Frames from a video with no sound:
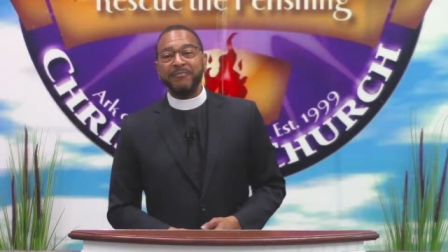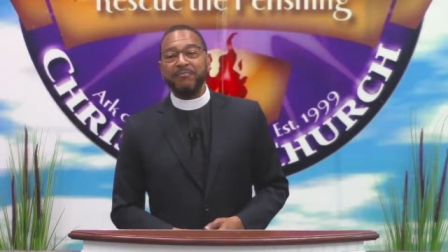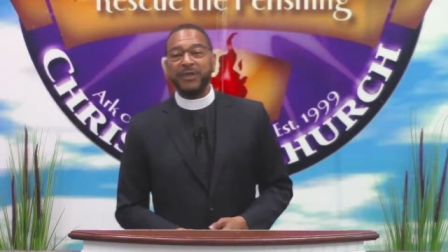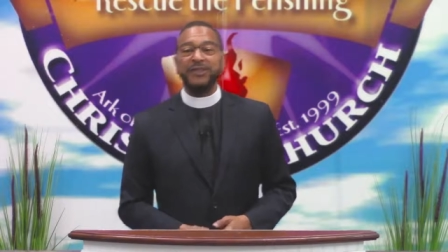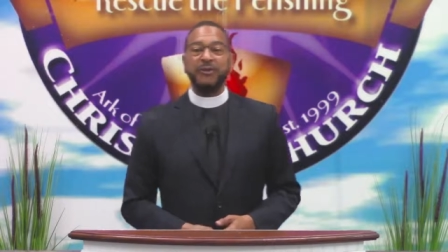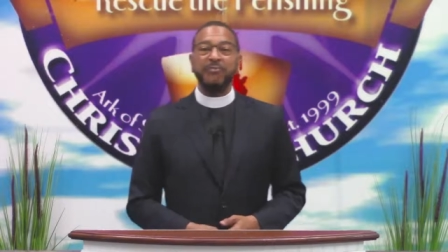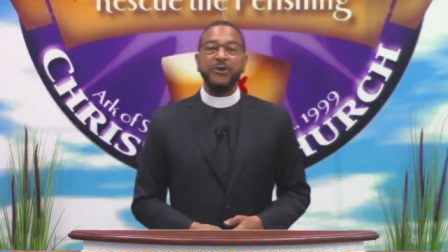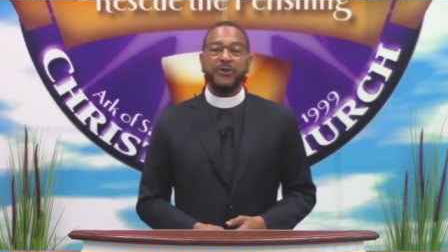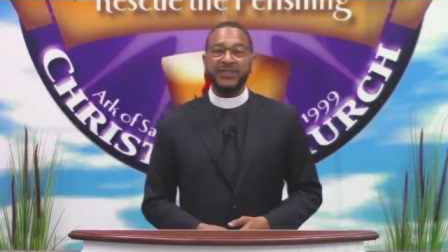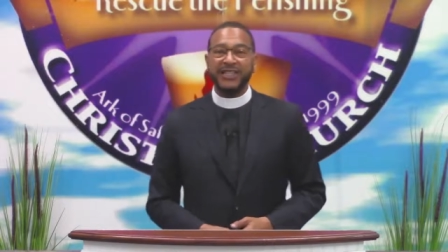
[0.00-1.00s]

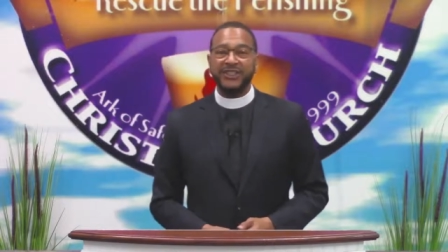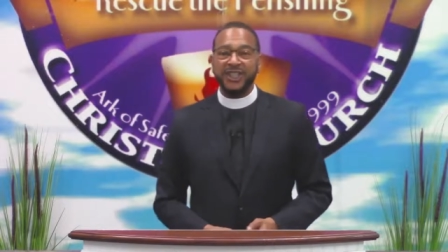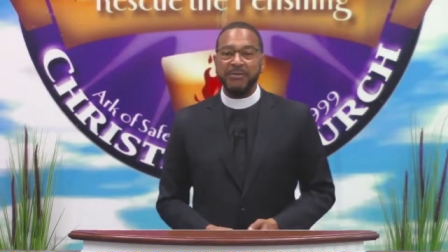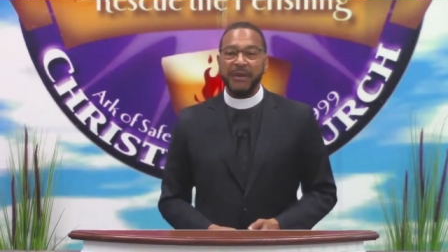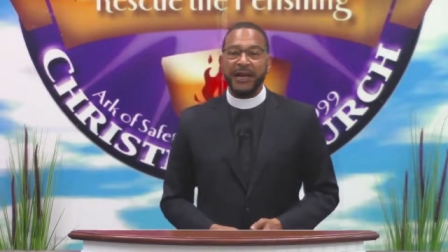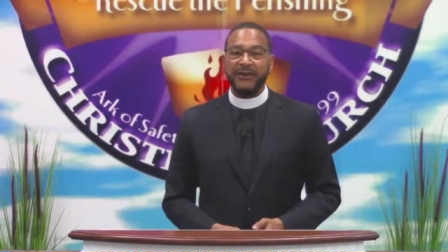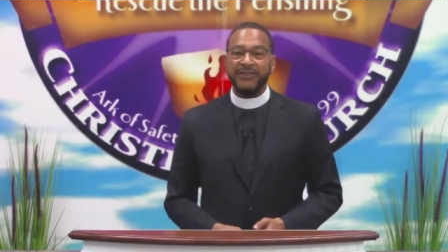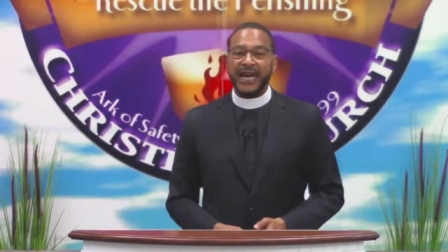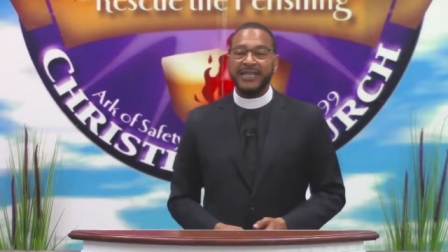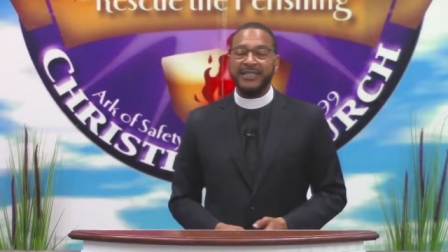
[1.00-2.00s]

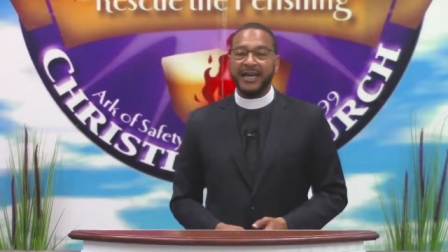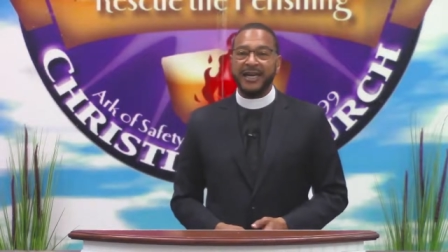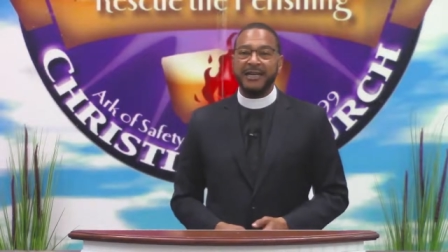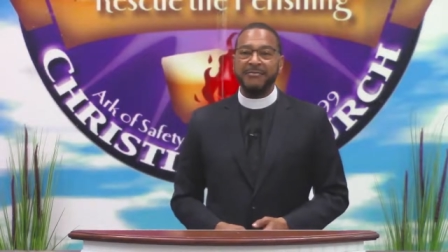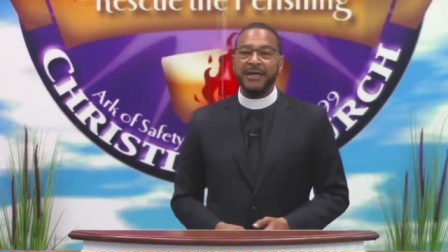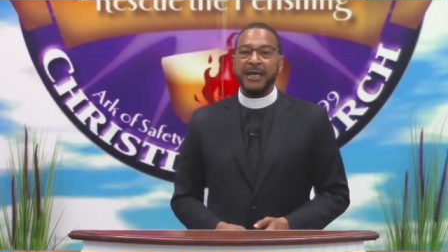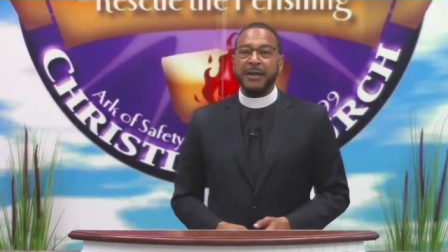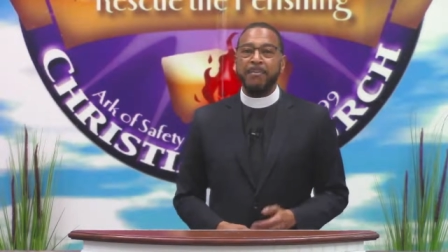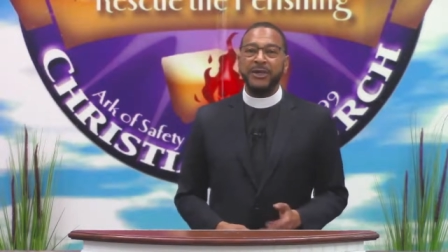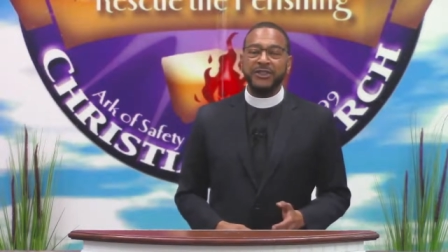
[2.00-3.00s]

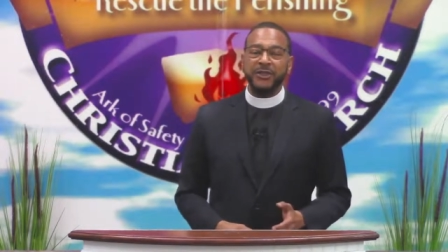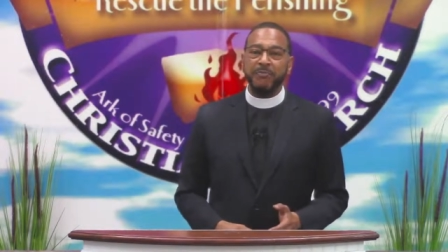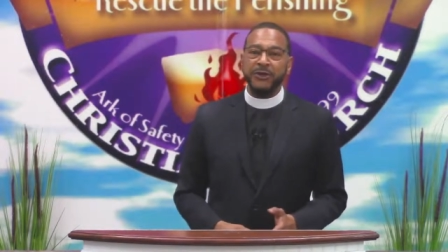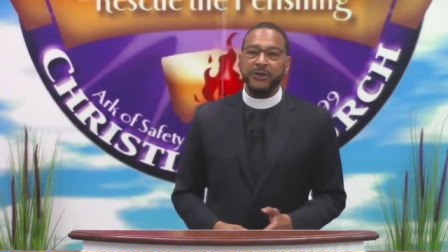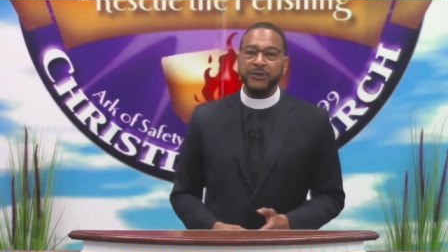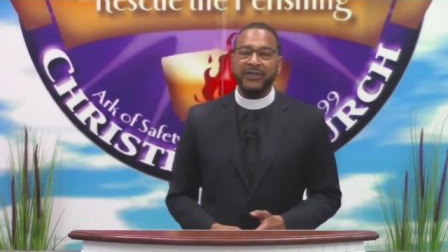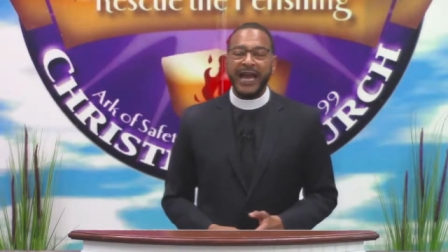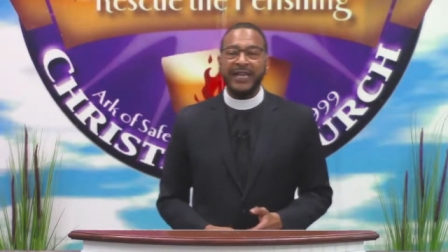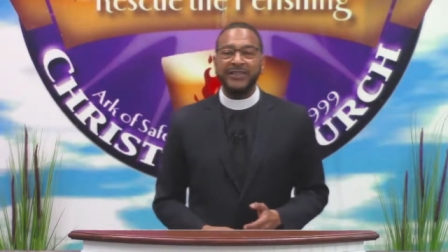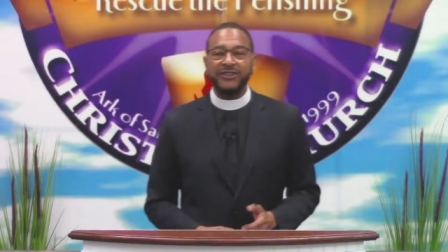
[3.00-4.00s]
bishopmuse@gmail.com,
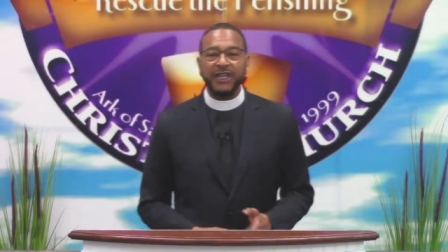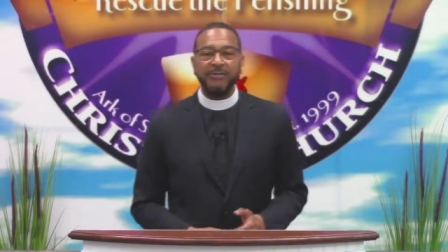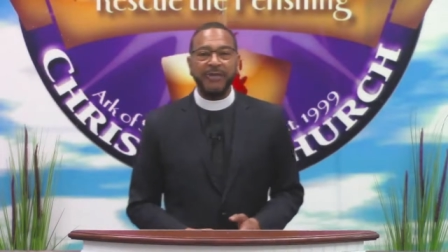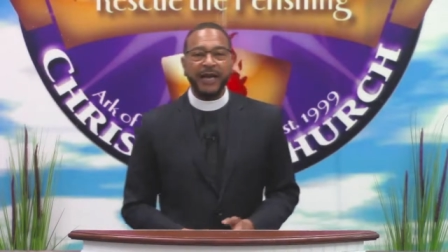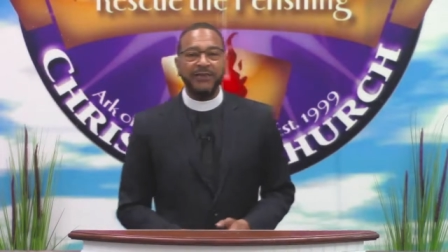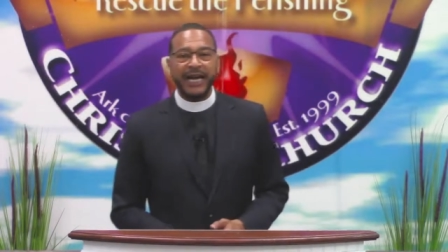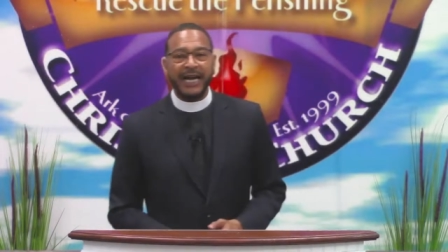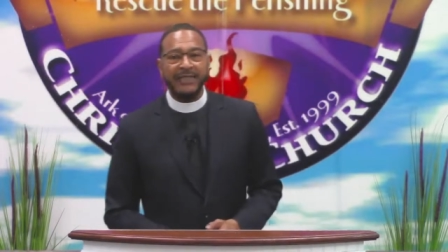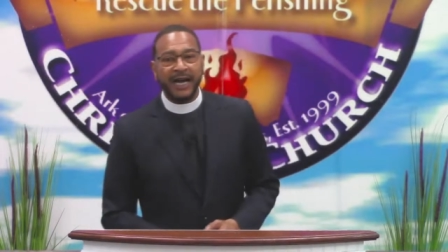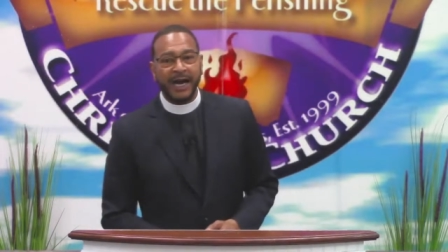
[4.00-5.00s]

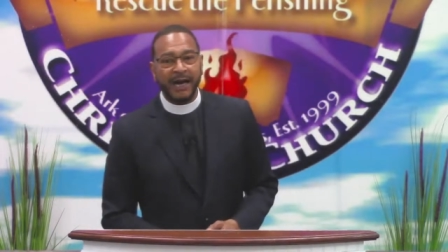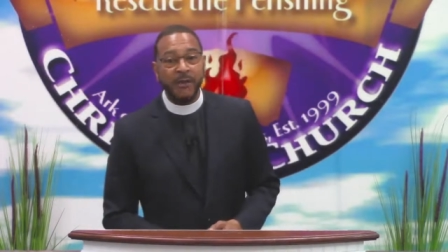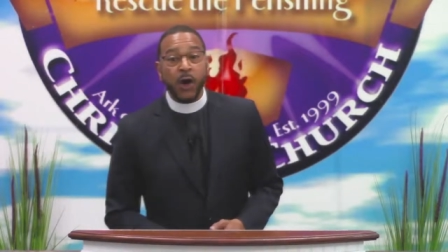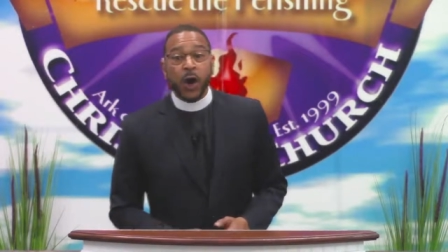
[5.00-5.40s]
bishopmuse@gmail.com,